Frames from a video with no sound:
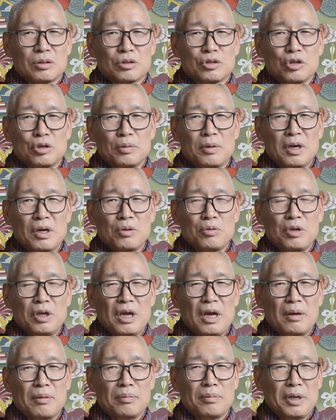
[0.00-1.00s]
So far, we
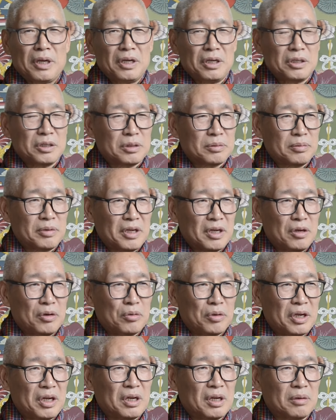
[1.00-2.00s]
have managed fairly
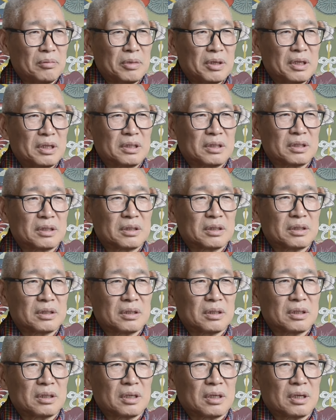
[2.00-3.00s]
well because
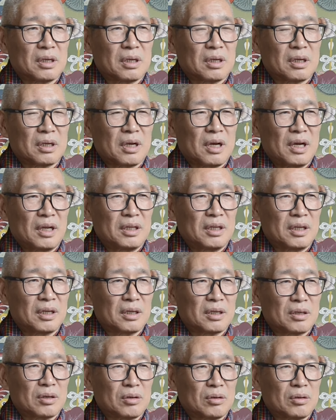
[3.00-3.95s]
I think